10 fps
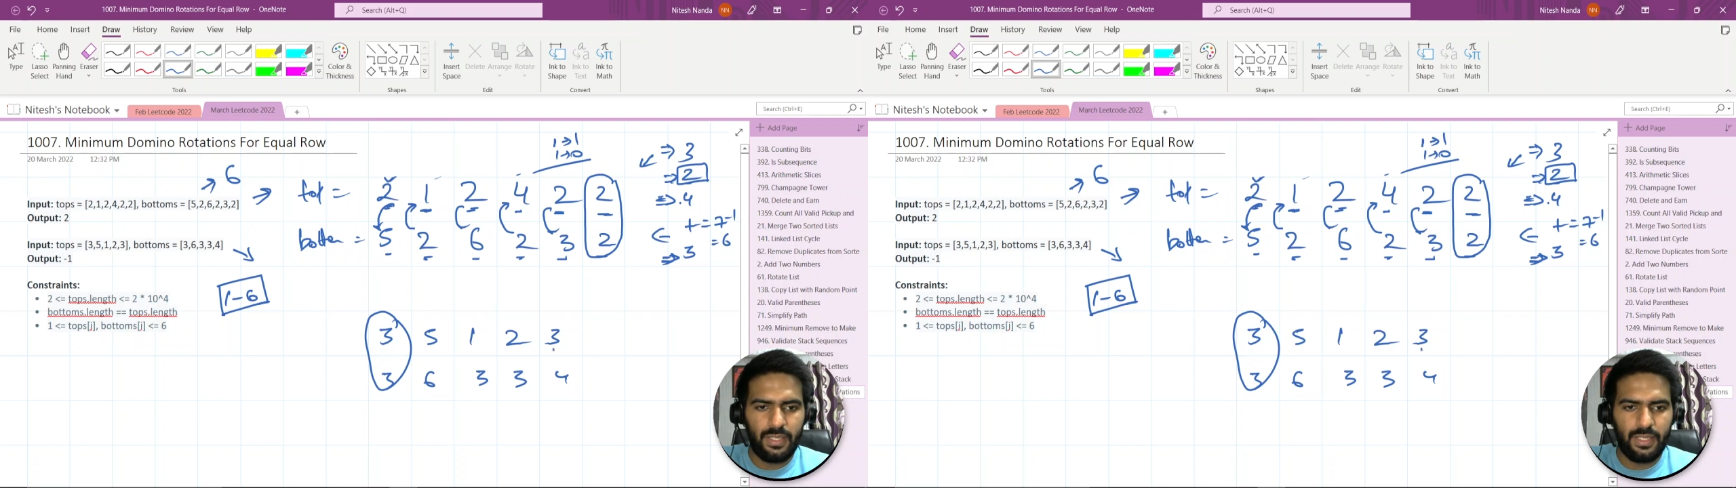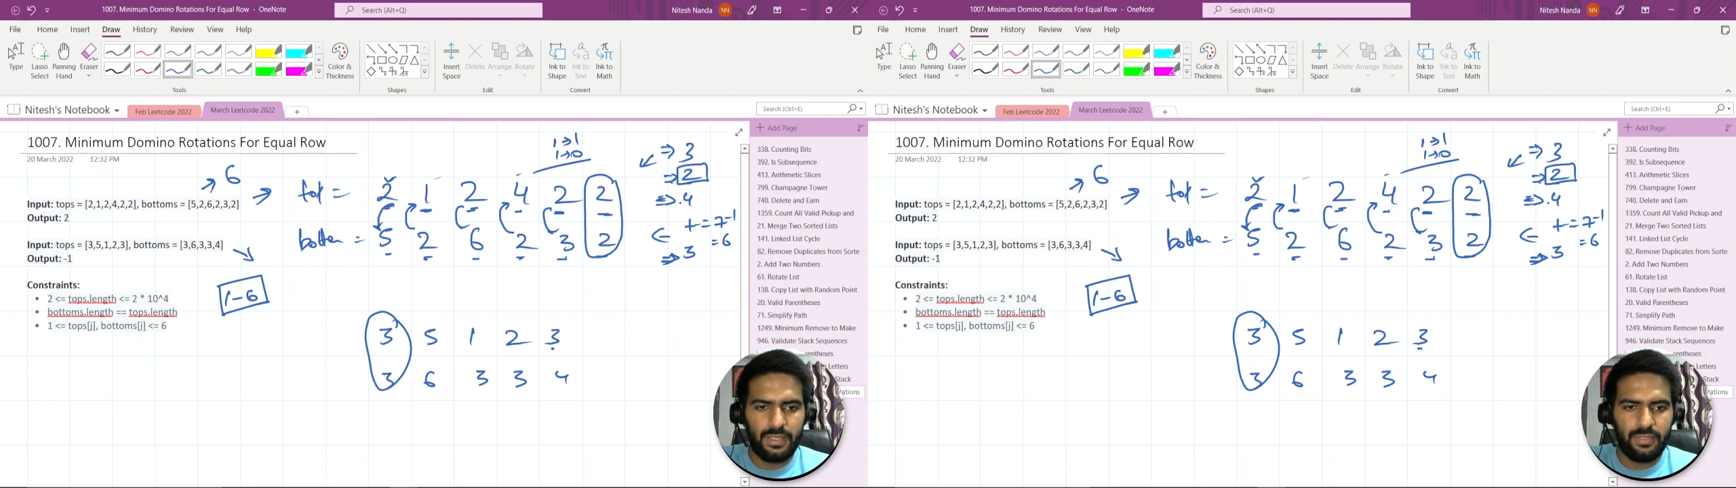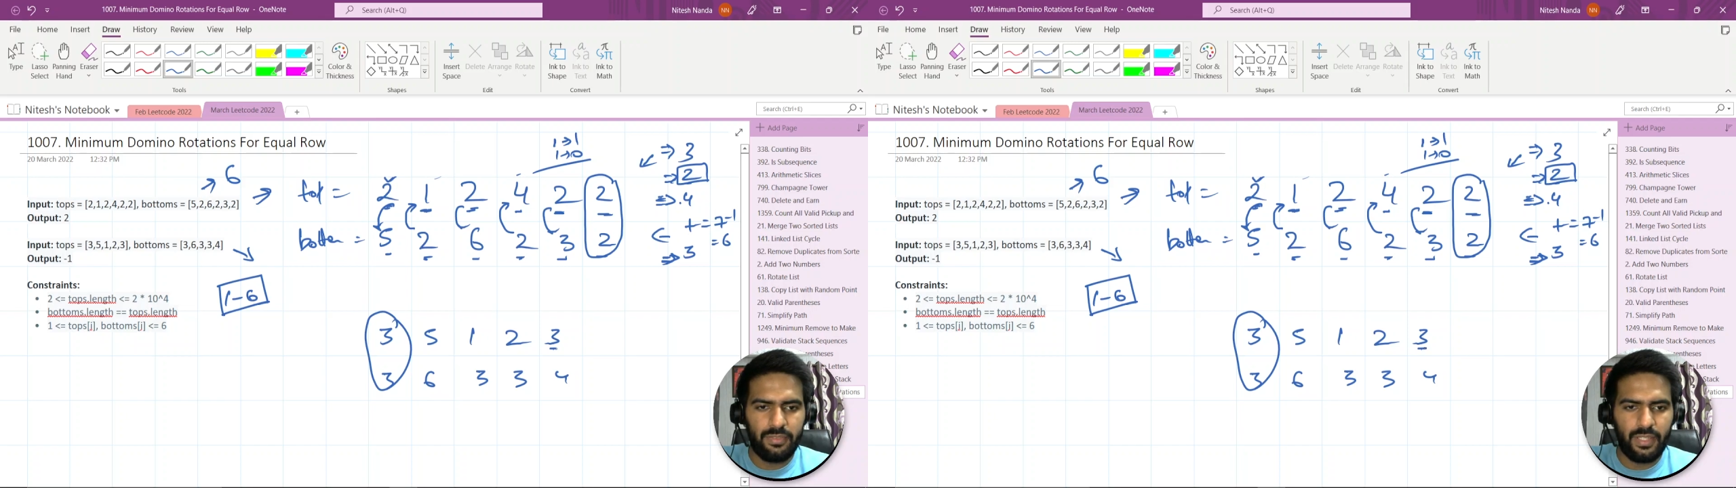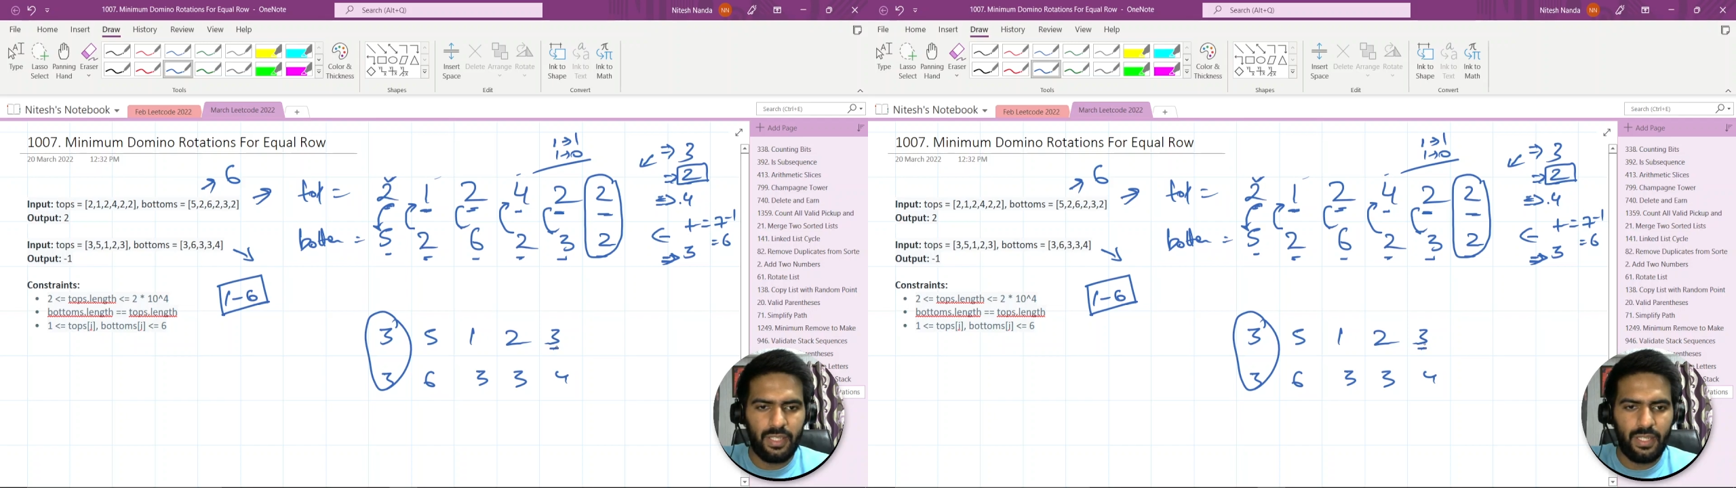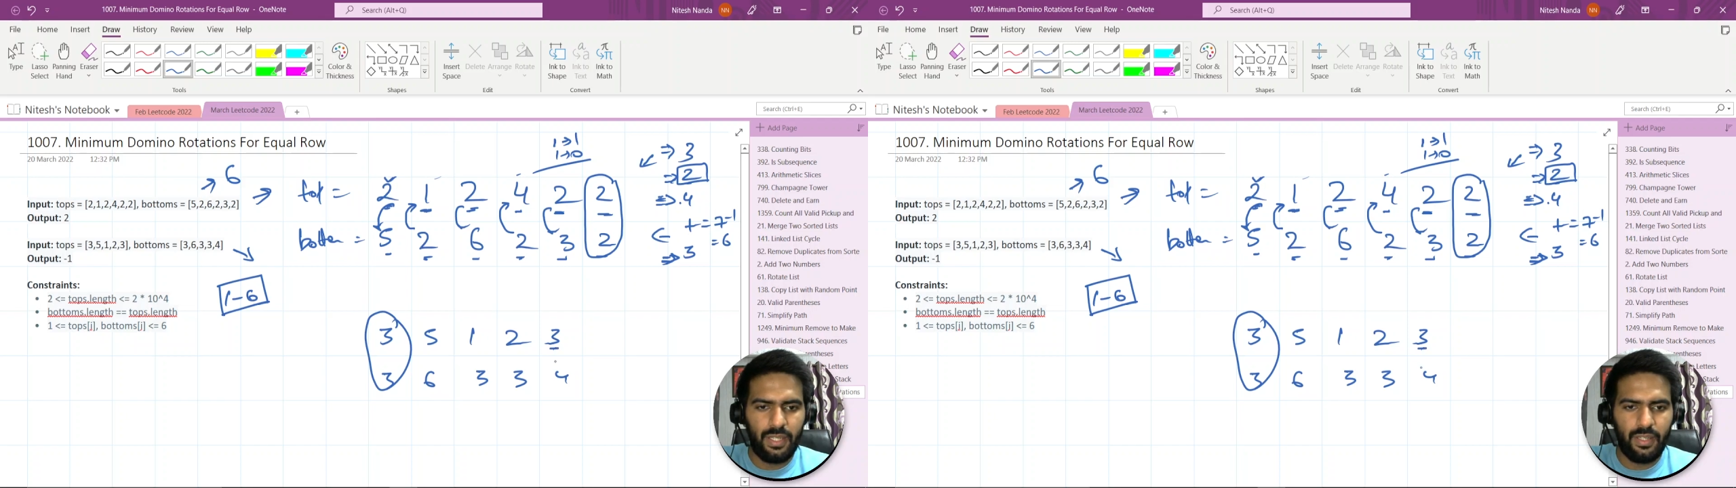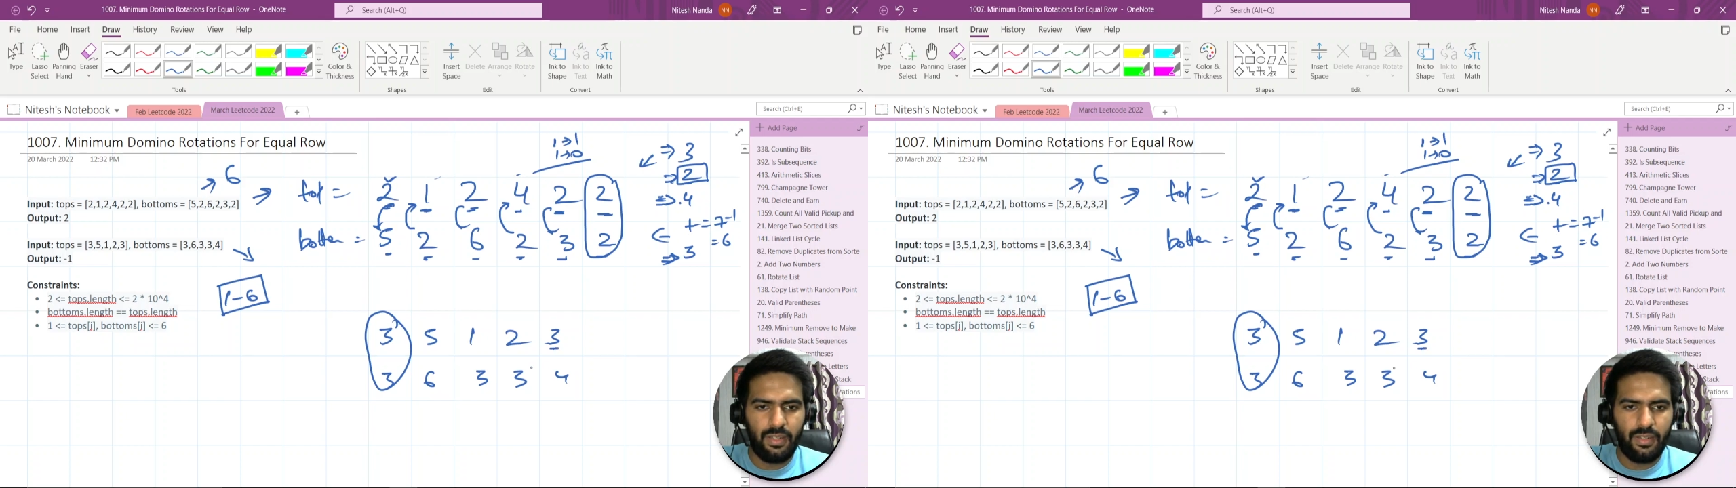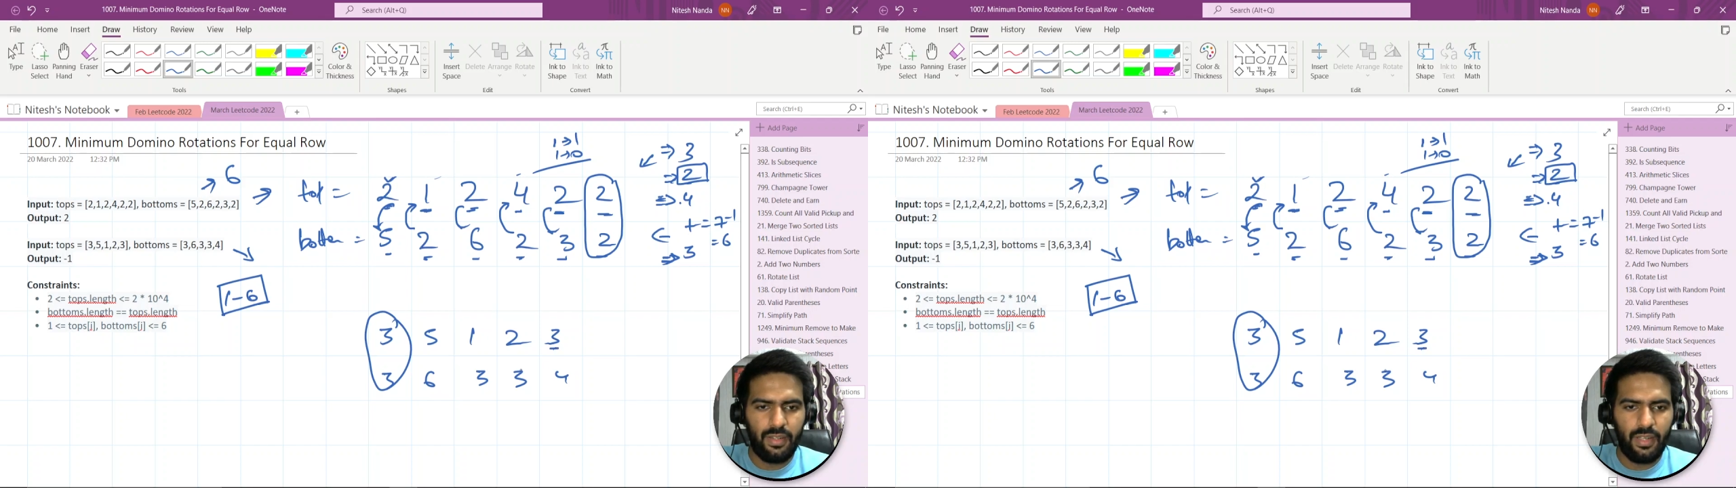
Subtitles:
this is 1 3 here,